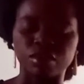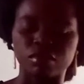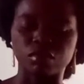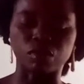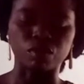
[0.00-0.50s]

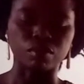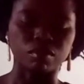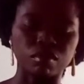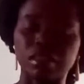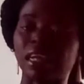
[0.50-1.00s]
So
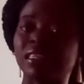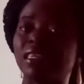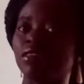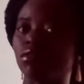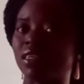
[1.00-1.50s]
that
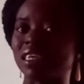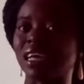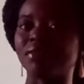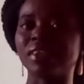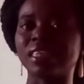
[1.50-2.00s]
deals with
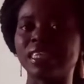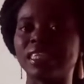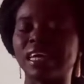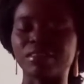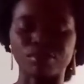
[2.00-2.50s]
everything
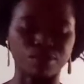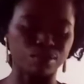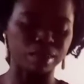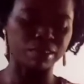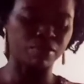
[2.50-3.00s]
that has to do
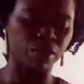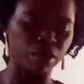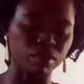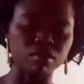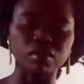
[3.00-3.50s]
with
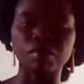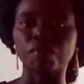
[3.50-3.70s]
field,